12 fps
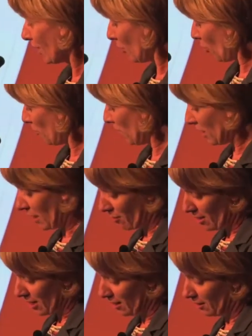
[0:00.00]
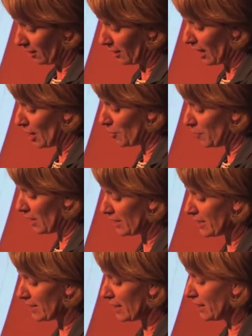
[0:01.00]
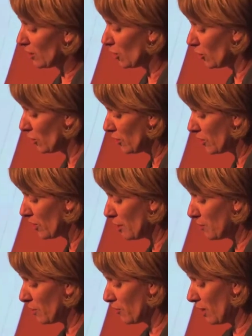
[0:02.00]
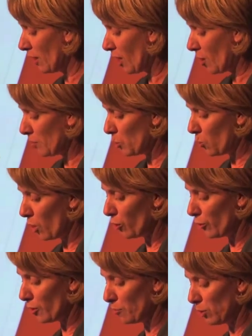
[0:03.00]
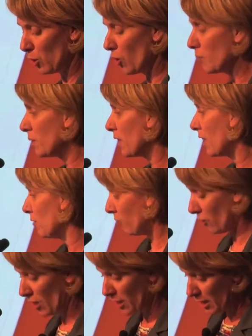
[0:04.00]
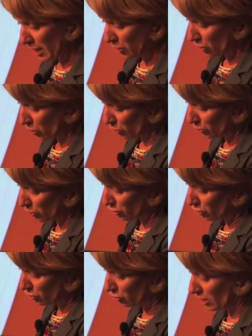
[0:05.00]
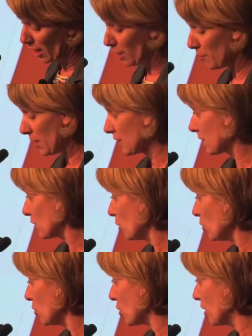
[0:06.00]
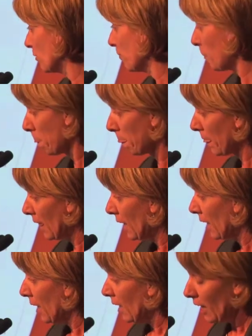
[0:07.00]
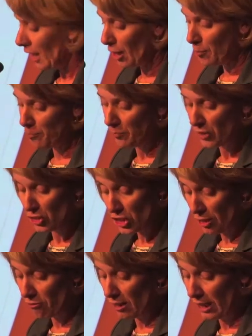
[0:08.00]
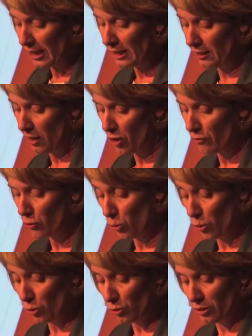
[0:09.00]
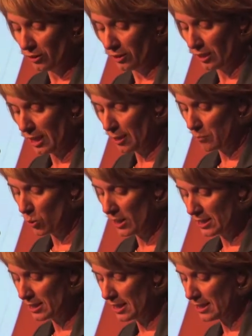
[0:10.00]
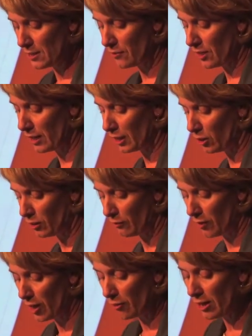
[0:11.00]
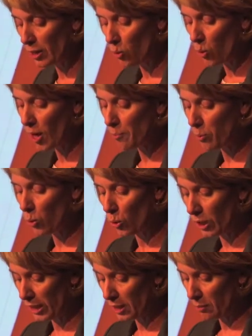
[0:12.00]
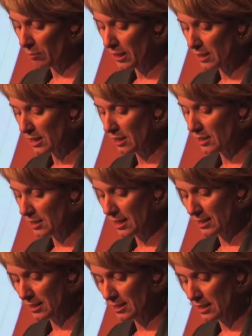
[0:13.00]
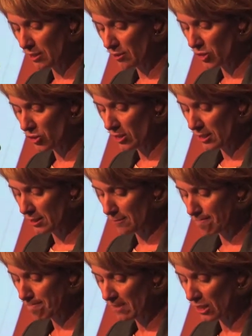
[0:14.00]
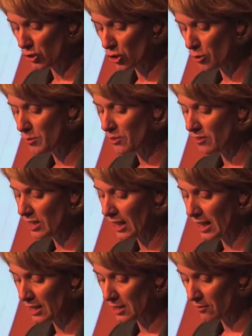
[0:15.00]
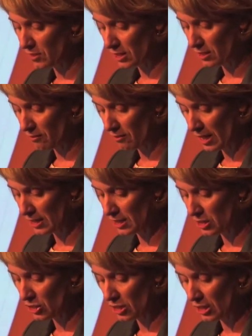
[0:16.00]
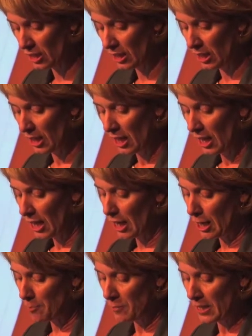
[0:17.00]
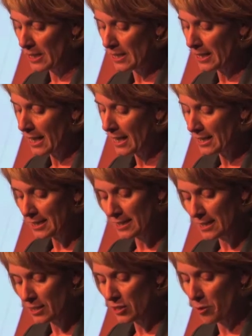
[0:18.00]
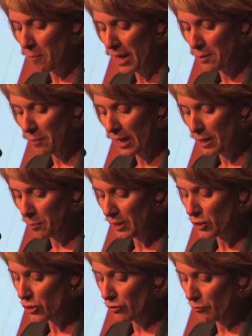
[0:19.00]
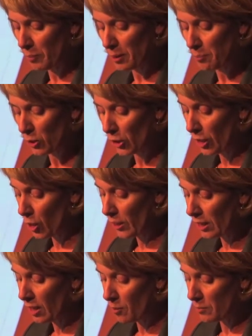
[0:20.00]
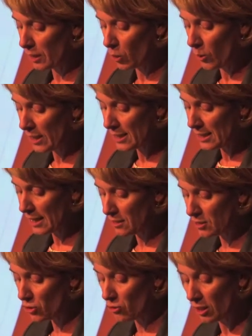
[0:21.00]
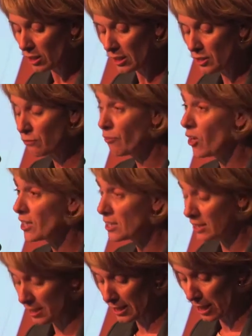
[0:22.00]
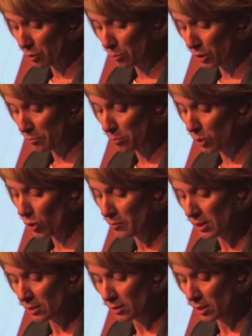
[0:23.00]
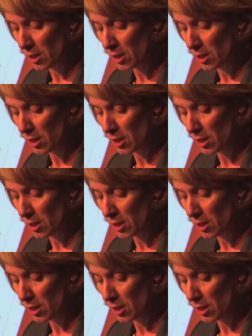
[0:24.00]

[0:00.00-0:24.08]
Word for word: economic area, um, as I said, includes themes of income and wealth, employment and financial um, exclusion. Um, generally, overall, um, Queensland's faring, faring quite poorly compared to other states and territories in terms of indicators of disadvantage. Um, the indicators in this domain paint a picture of people on low income in Queensland struggling to find sustainable employment,